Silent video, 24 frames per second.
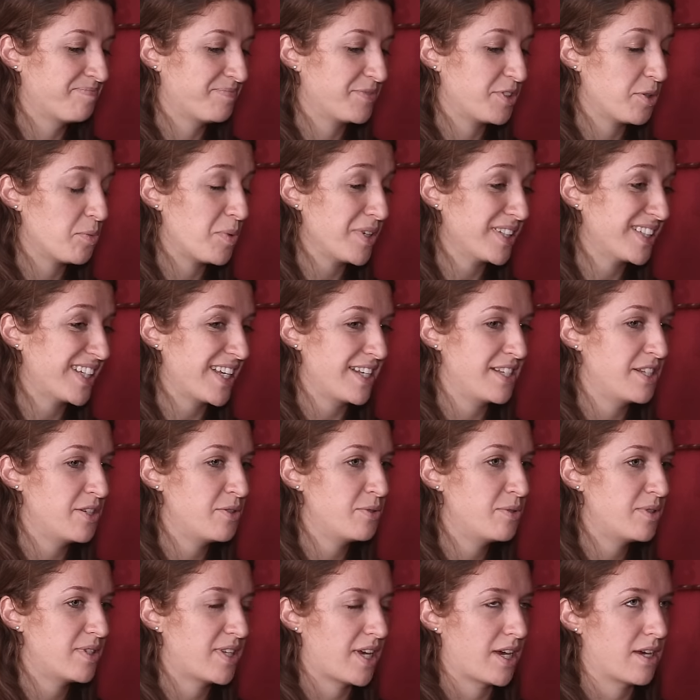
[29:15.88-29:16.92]
So what can
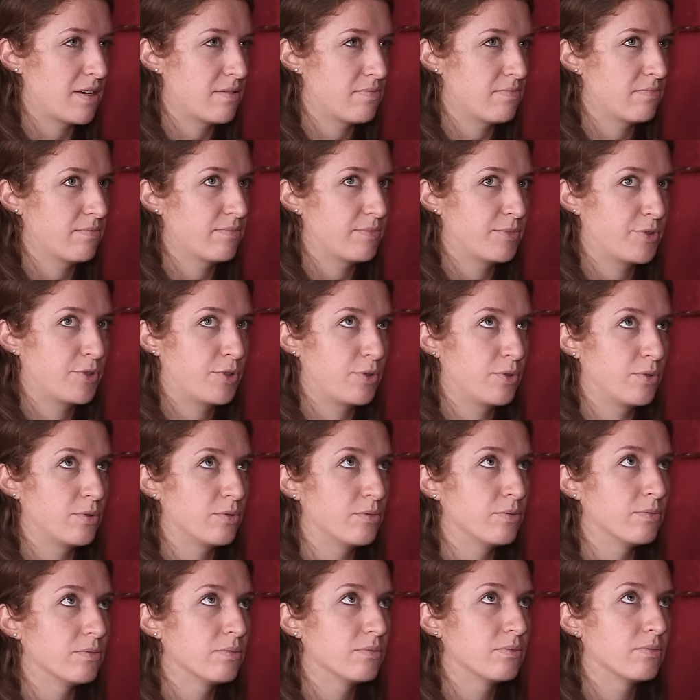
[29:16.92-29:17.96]
you say
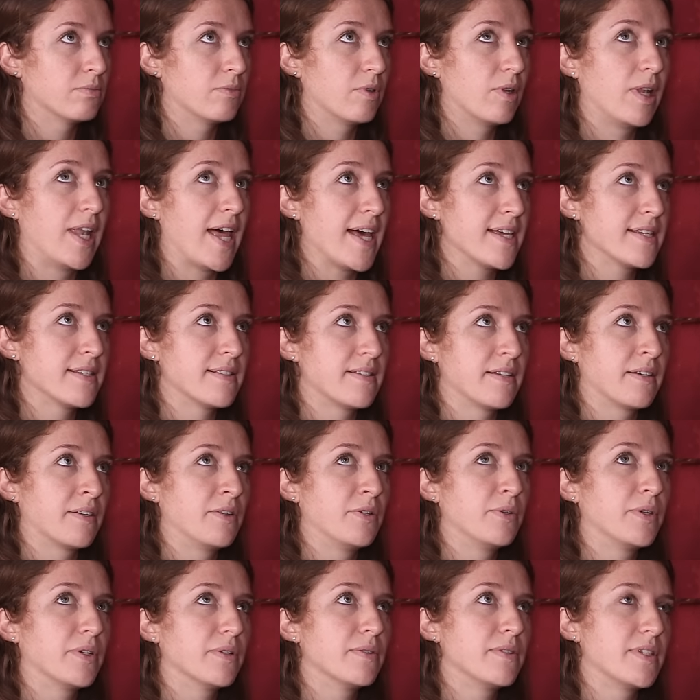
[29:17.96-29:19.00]
to, last thing
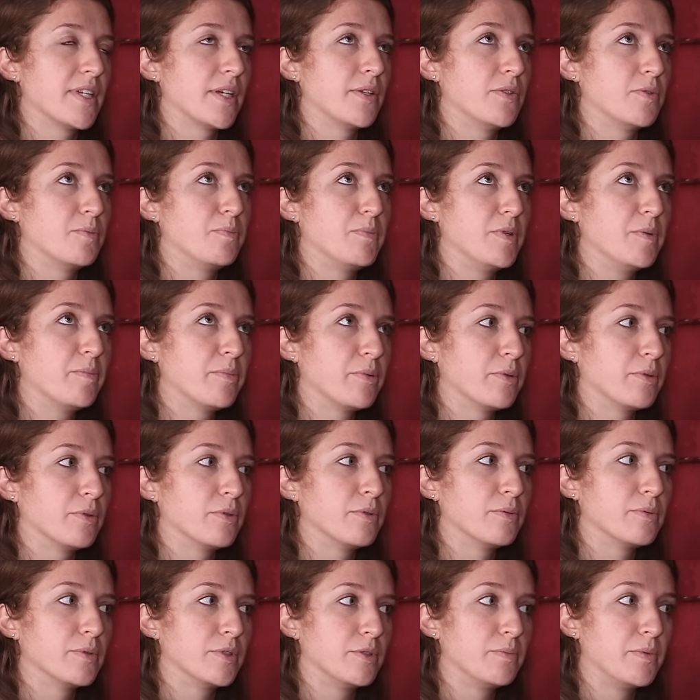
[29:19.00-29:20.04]
you could say to people
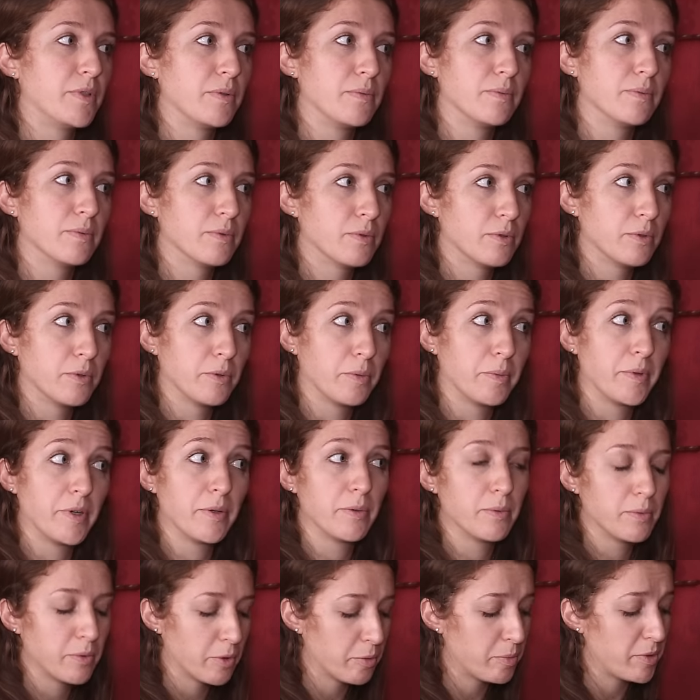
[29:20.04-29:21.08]
who
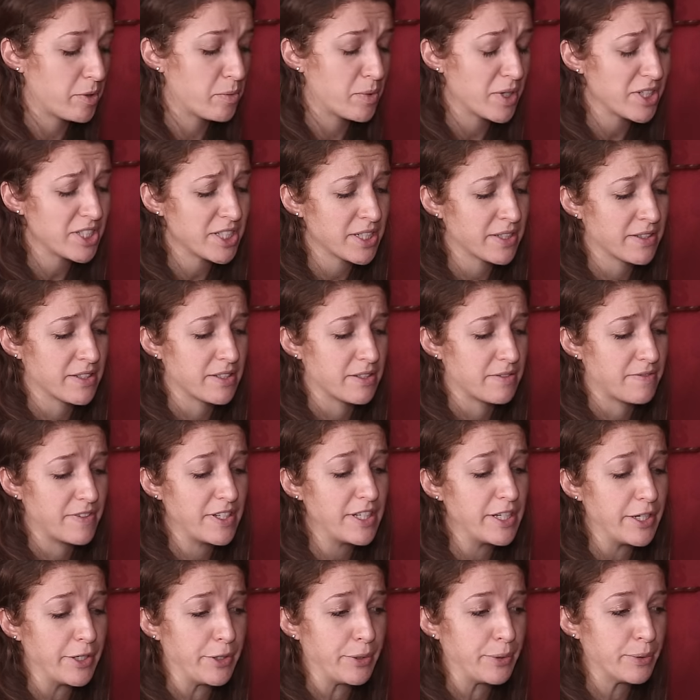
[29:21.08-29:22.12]
will be watching this
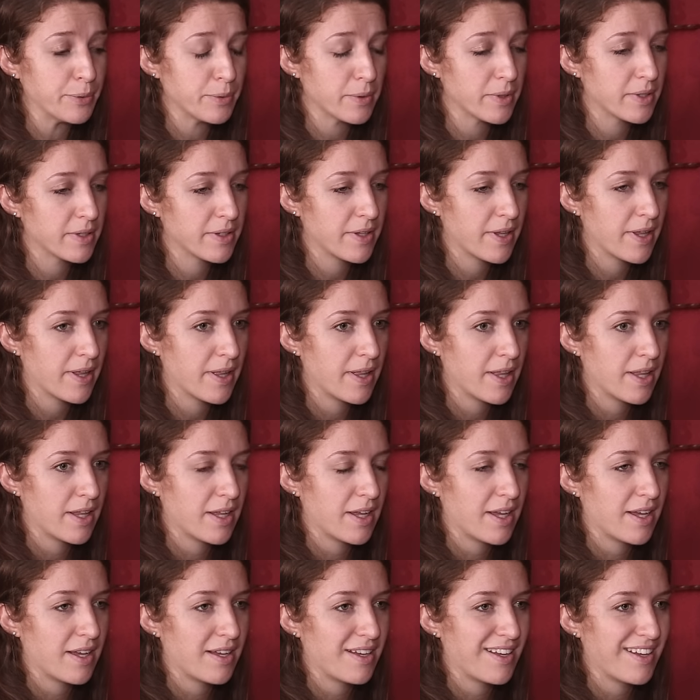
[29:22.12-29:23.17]
video,
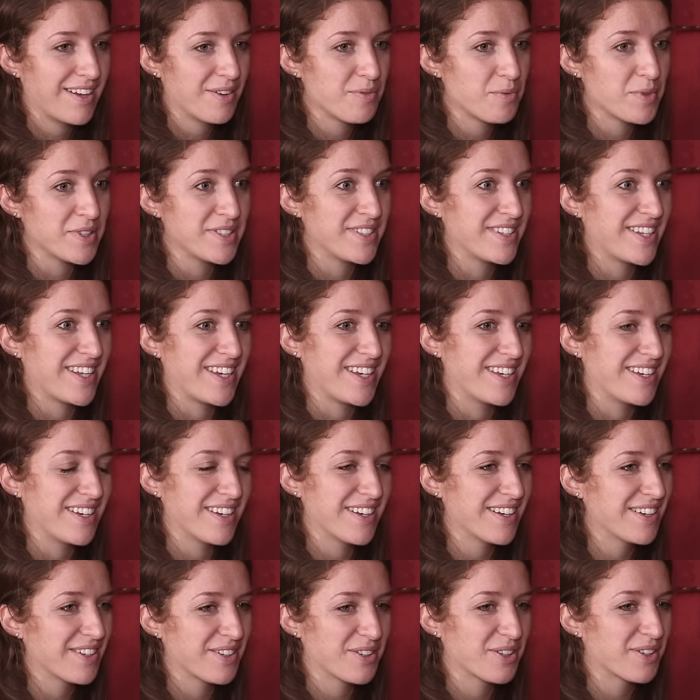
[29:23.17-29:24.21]
when
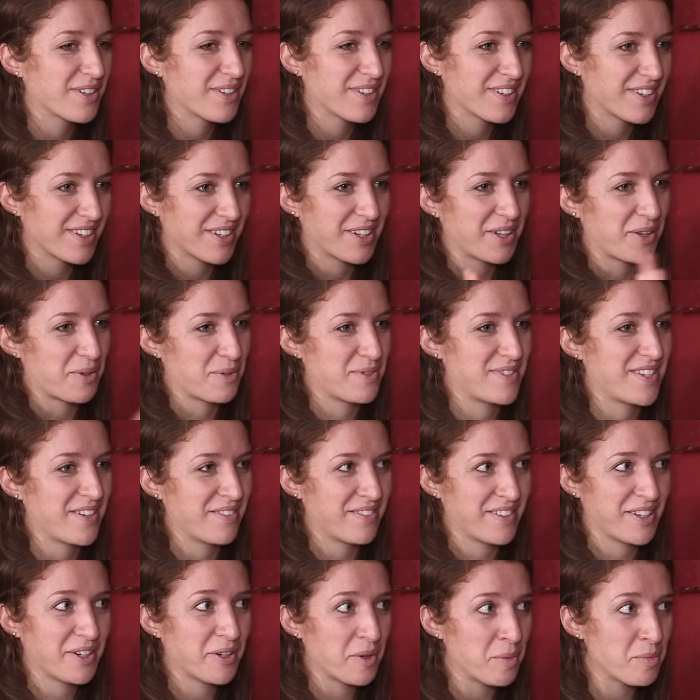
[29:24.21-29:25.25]
they close
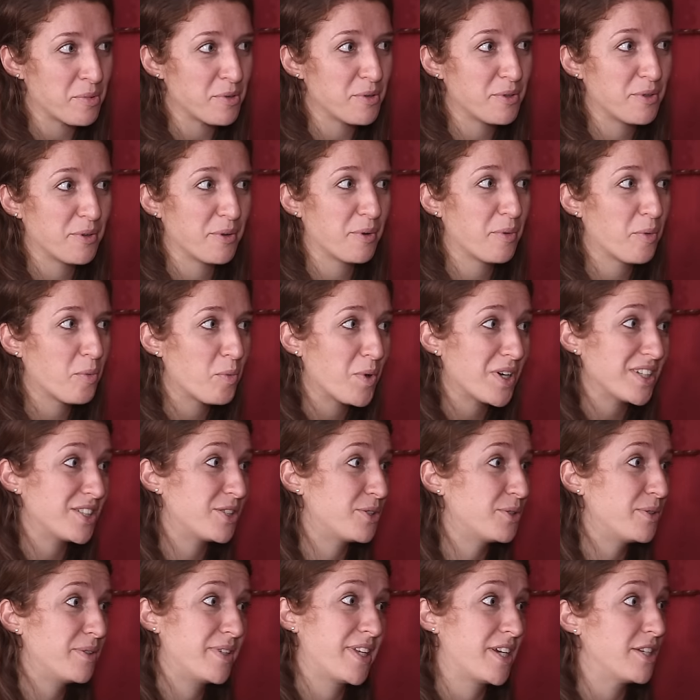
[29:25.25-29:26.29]
down their computer, what
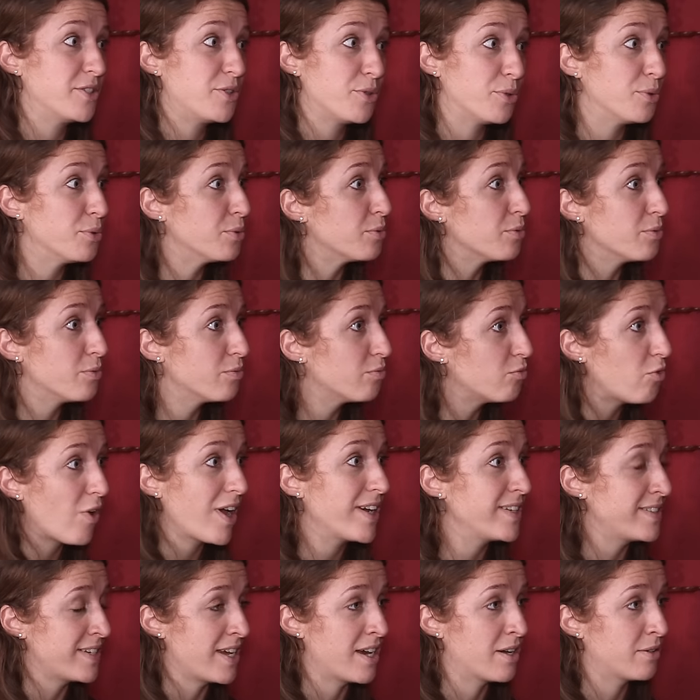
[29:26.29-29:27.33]
should they do
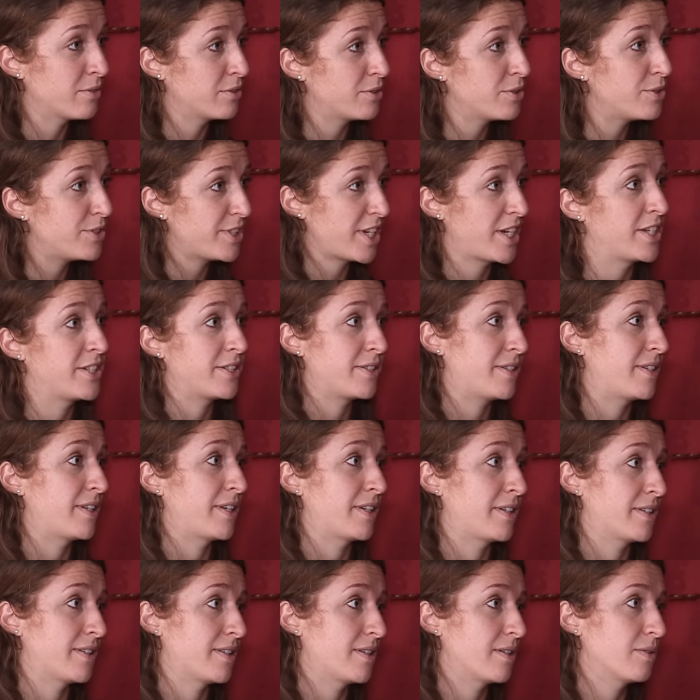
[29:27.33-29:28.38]
right now to change
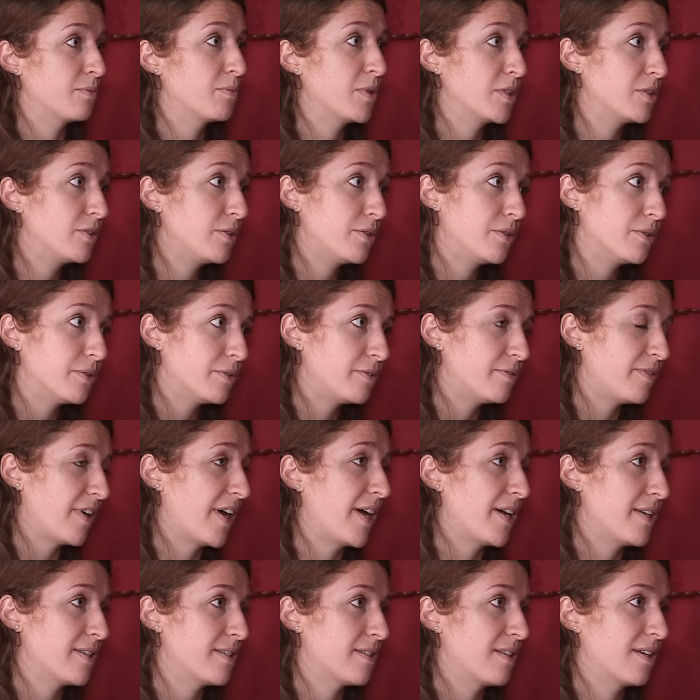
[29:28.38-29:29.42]
things? What do you
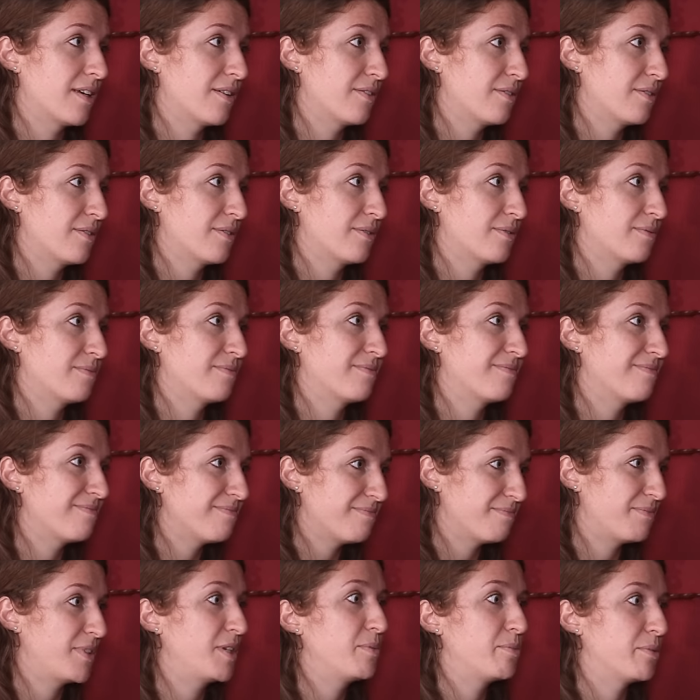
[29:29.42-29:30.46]
advise
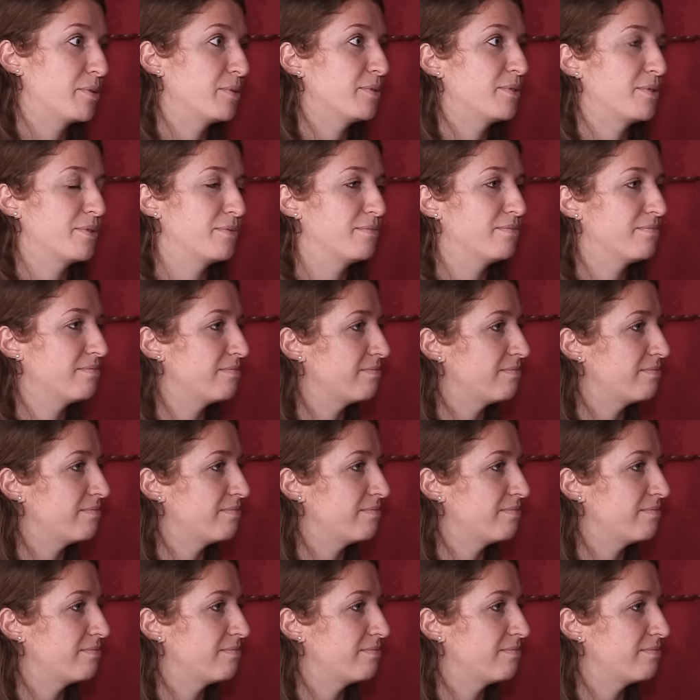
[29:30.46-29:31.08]
people to?